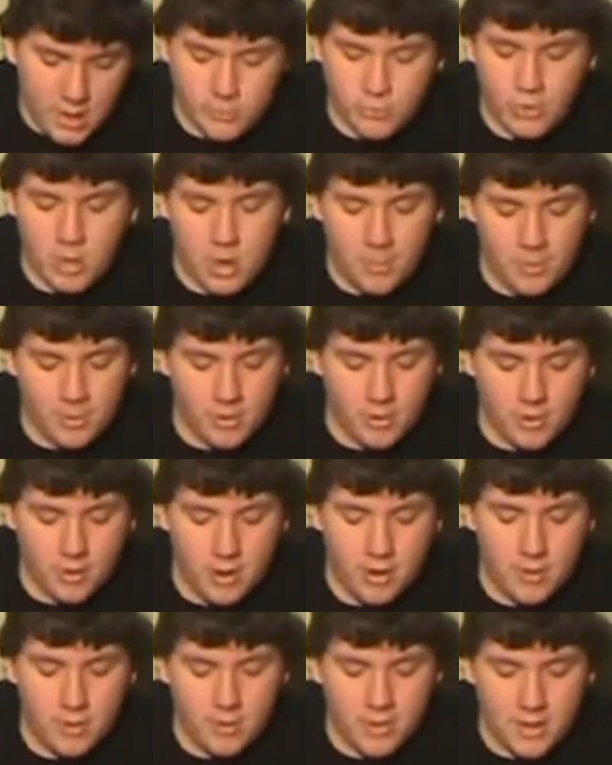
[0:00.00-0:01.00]
drop your
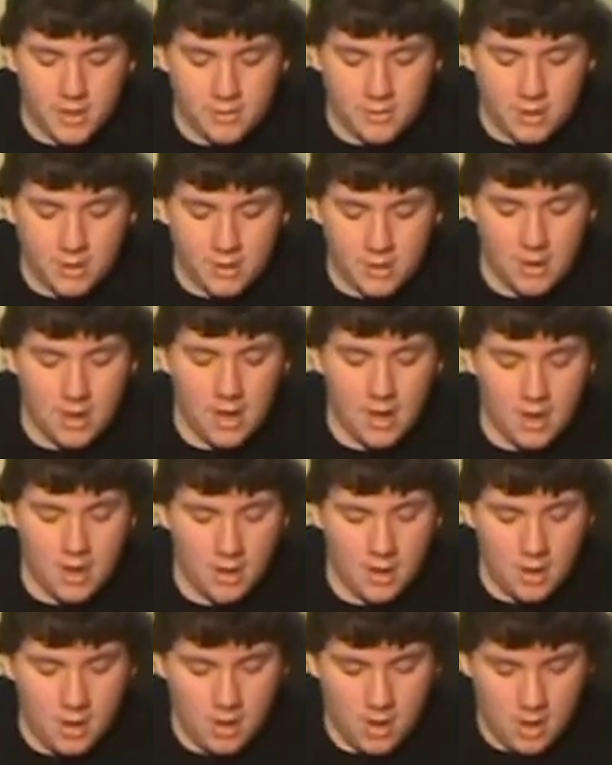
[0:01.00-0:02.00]
gun or things like that,
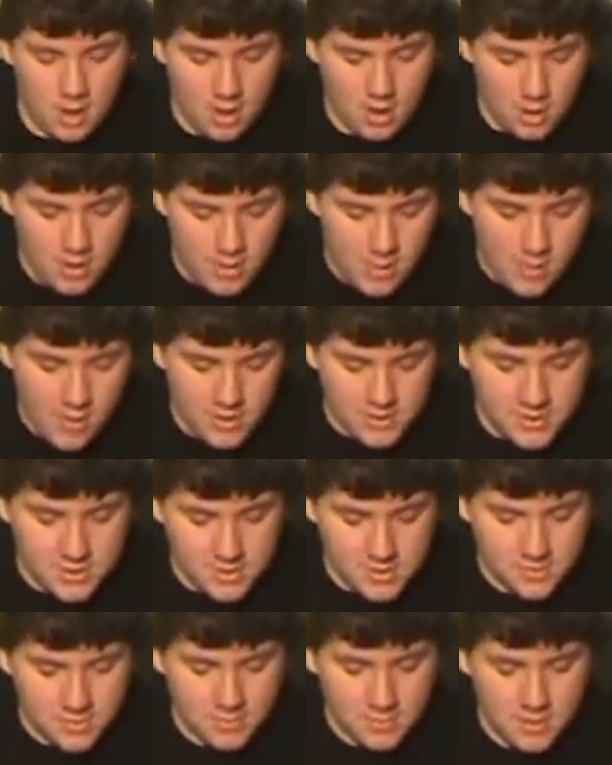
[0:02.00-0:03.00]
this
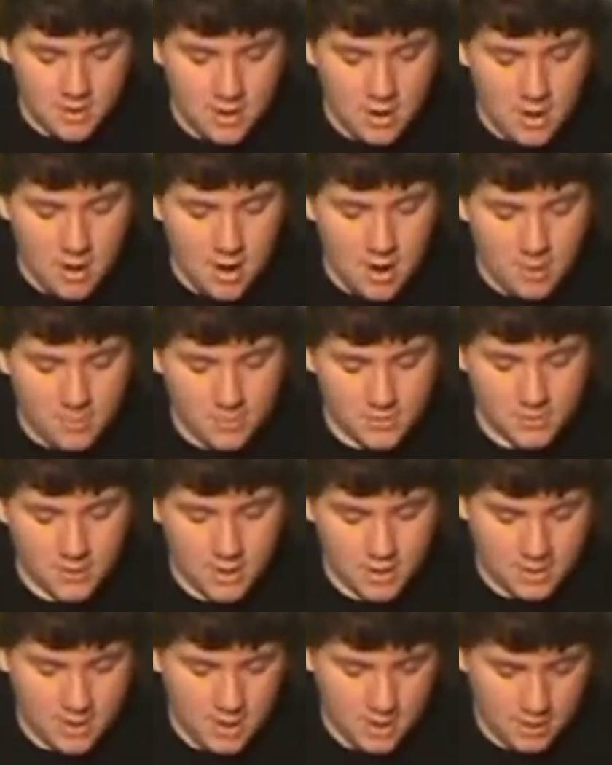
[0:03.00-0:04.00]
is not what's
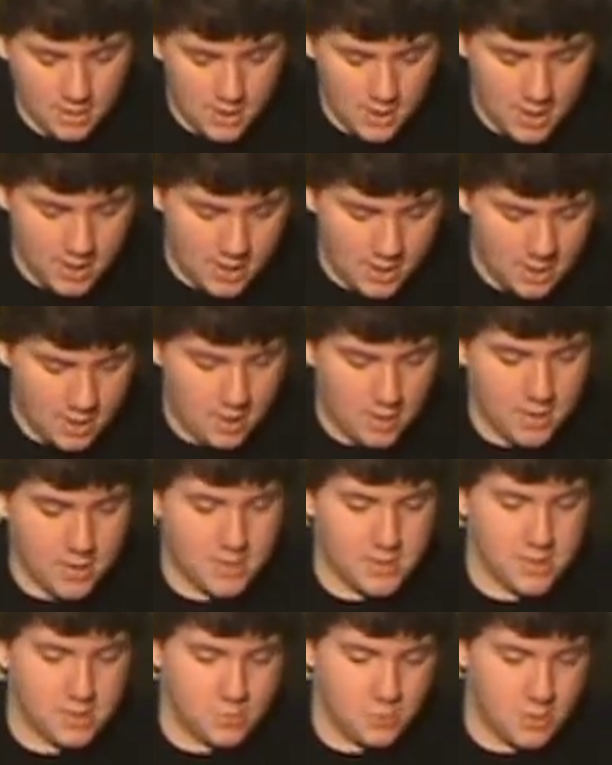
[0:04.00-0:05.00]
going to take the hit.
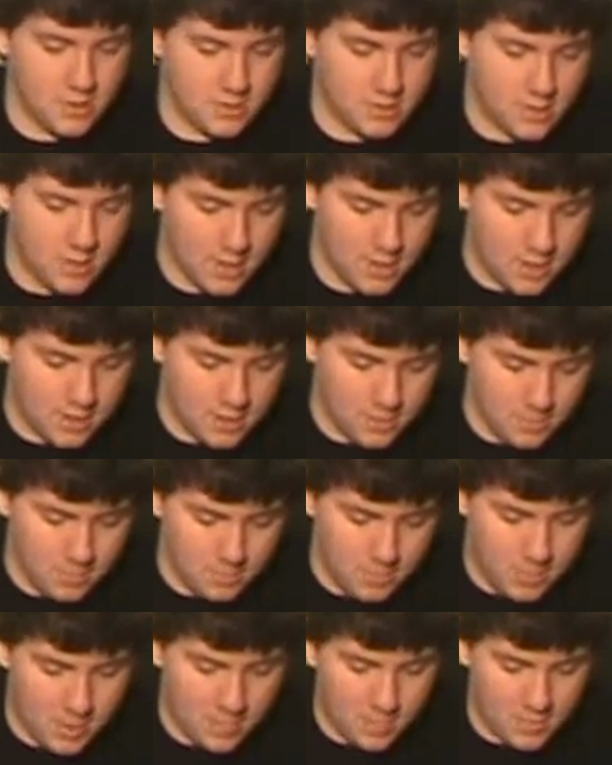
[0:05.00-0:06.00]
This is what's going to
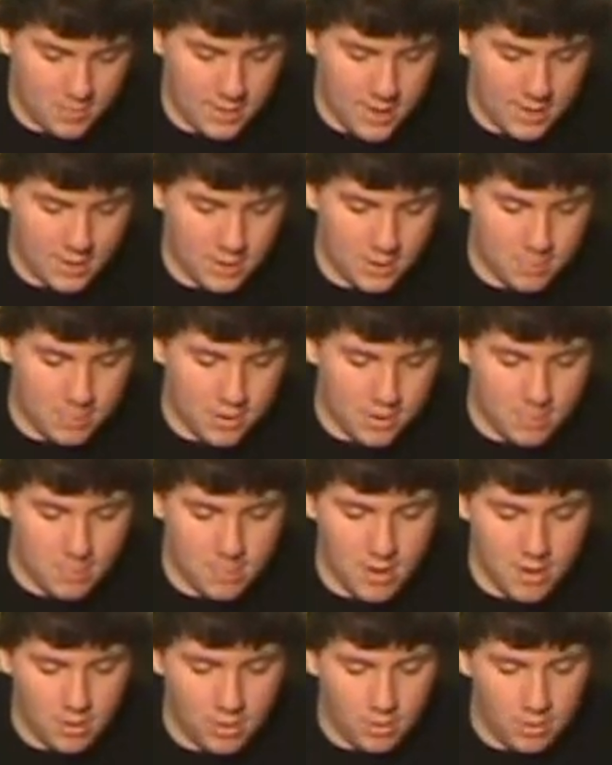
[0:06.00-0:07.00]
be protected by the
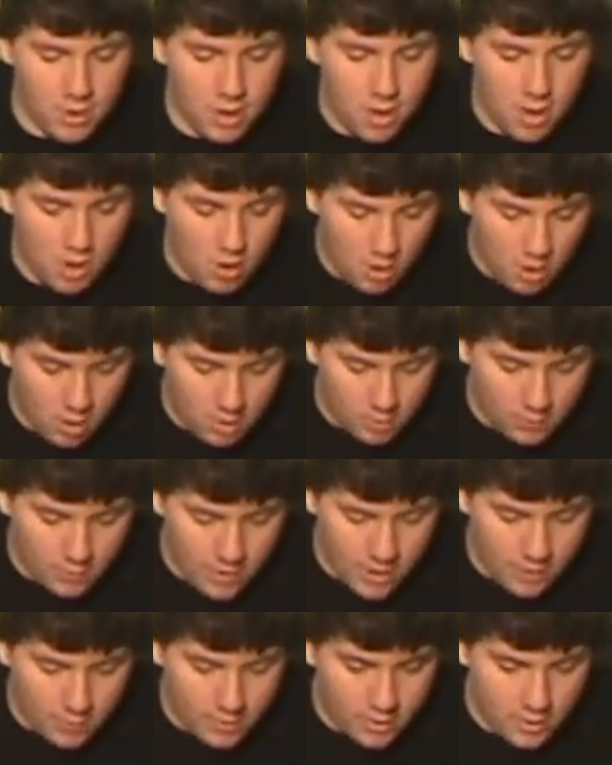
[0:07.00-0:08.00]
metal all
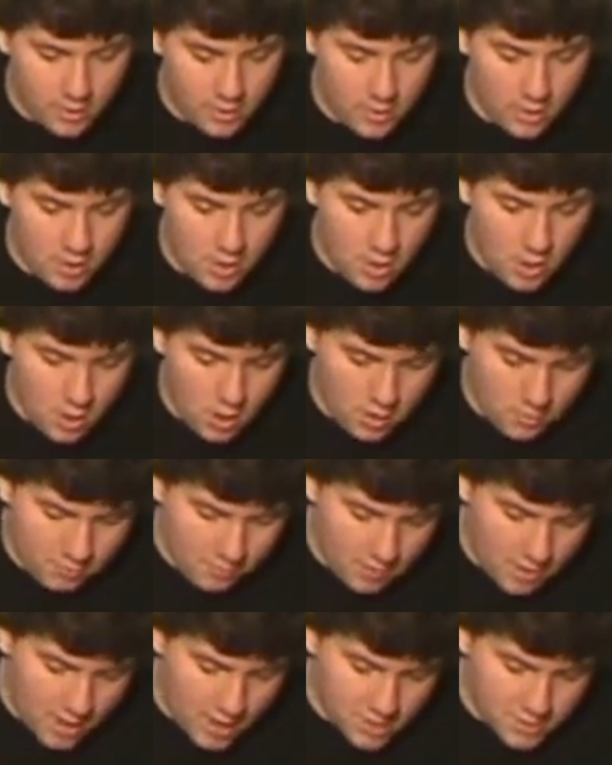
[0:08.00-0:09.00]
around it.
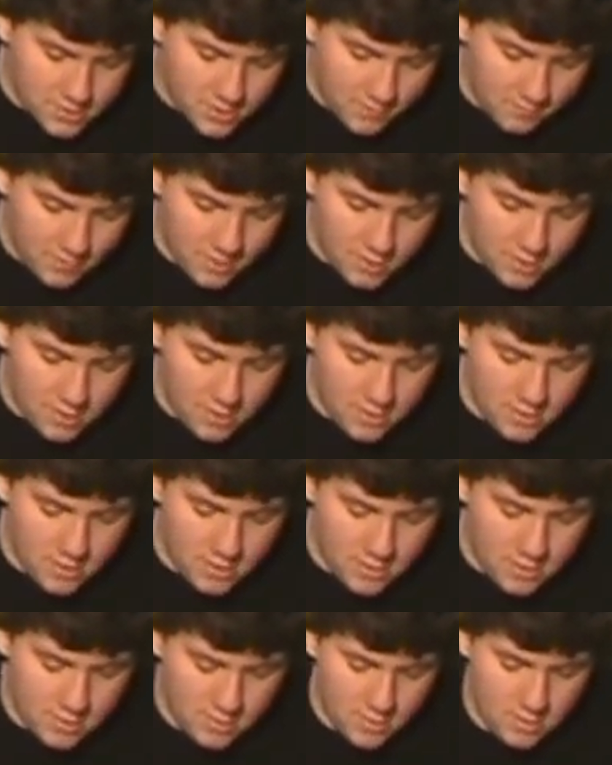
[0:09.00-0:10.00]
For an airsoft gun,
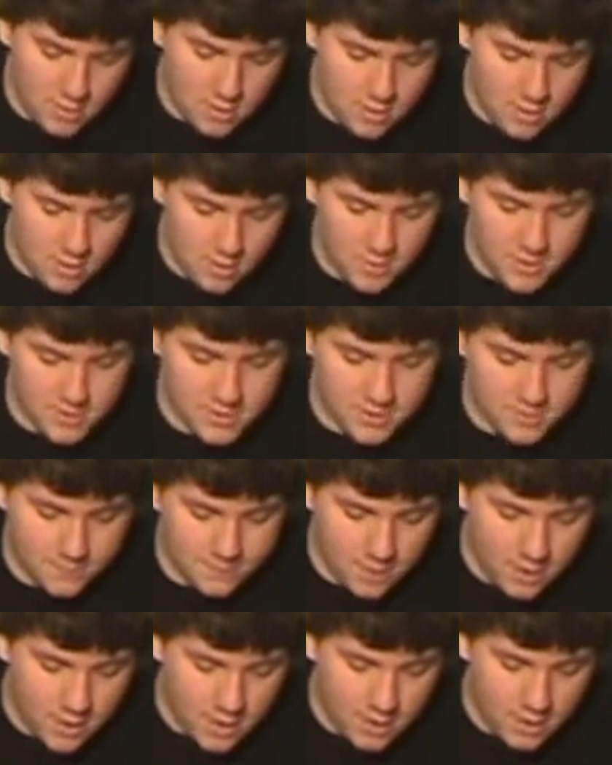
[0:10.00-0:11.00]
this is
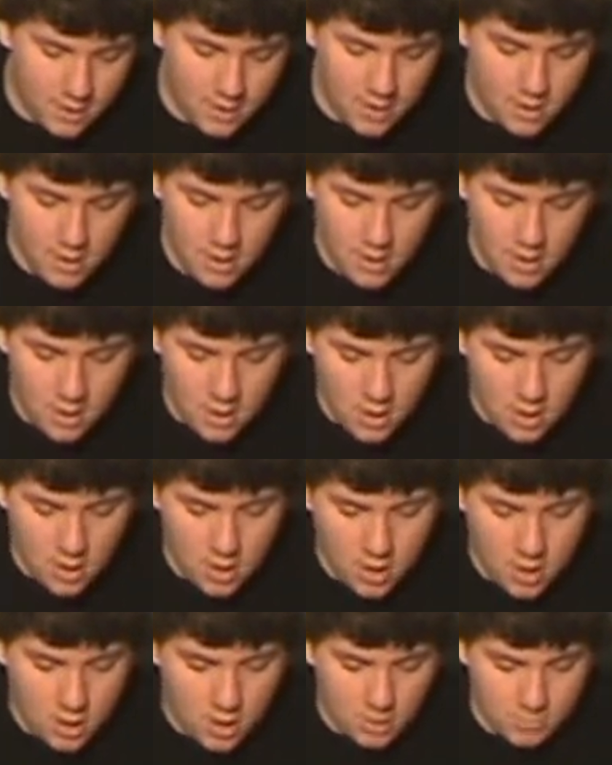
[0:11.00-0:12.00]
fine.
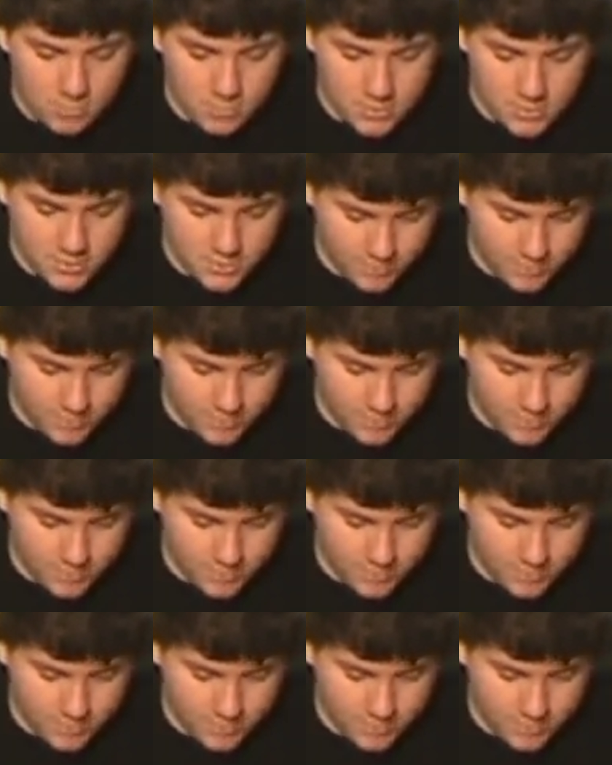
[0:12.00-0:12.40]
This is